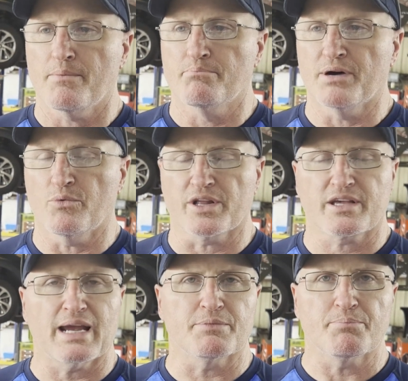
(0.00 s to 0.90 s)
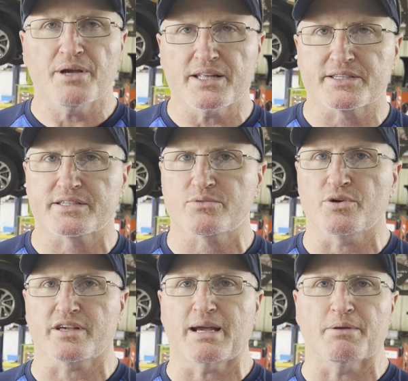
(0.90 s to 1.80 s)
But when it came to
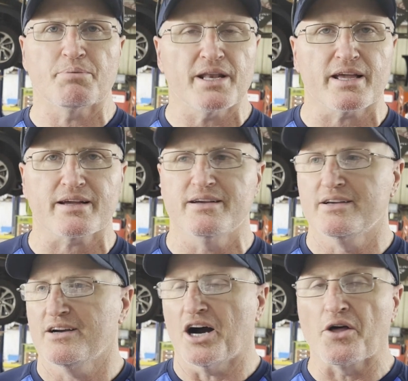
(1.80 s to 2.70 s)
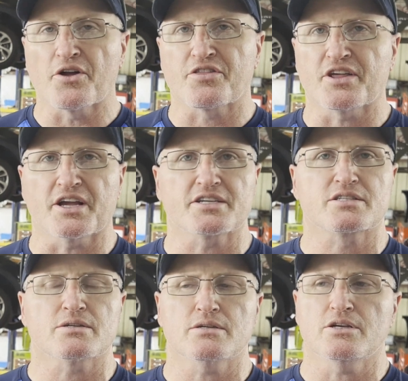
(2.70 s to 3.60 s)
pitting, other
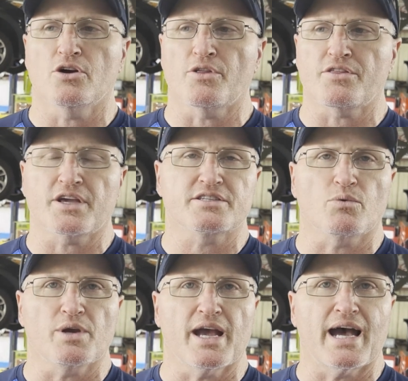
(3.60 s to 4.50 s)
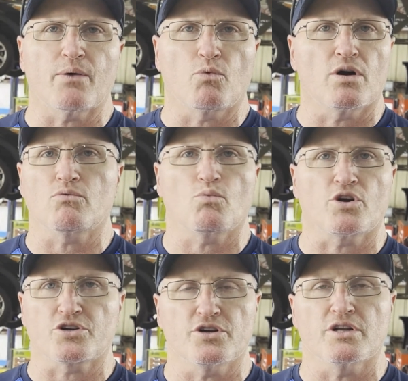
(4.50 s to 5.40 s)
things, you know, the things that we had
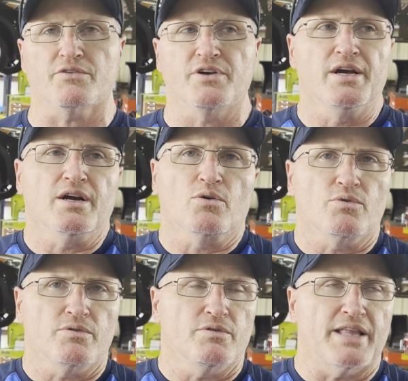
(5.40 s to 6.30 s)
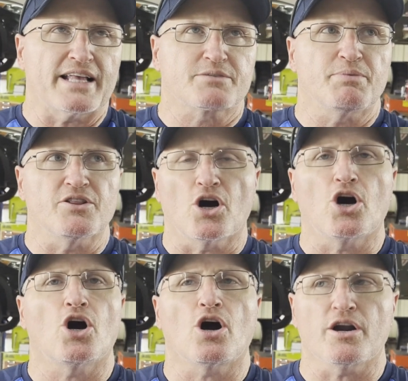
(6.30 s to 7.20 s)
weren't good enough. That's been the
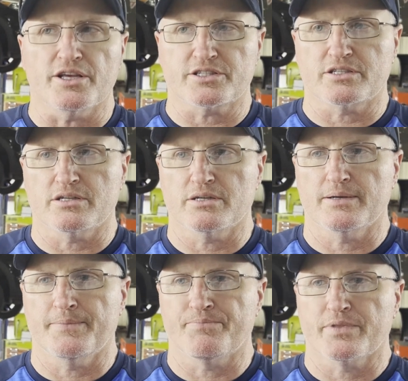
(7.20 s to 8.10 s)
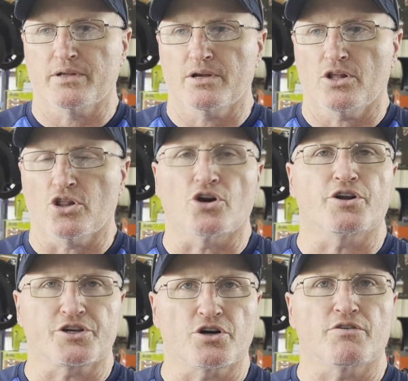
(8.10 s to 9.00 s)
hardest
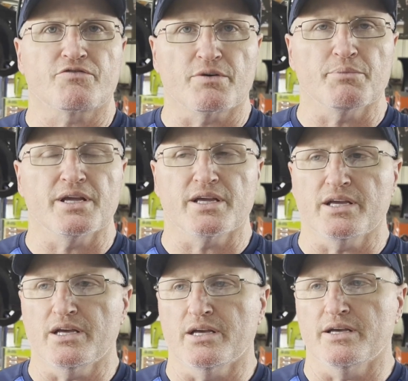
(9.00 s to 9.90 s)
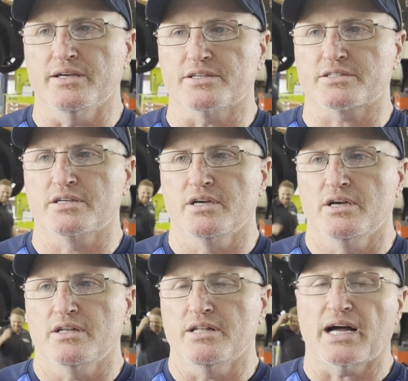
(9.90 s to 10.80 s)
learning curve for me, is
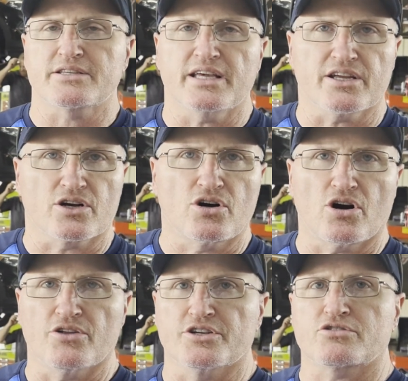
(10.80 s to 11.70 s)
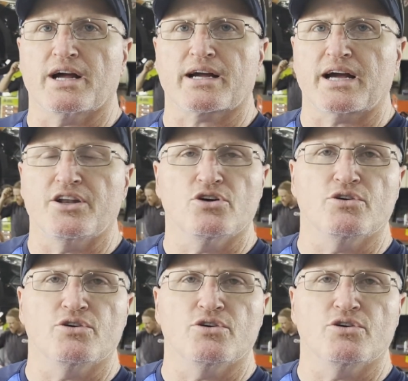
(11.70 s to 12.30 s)
not getting a car on the track. I know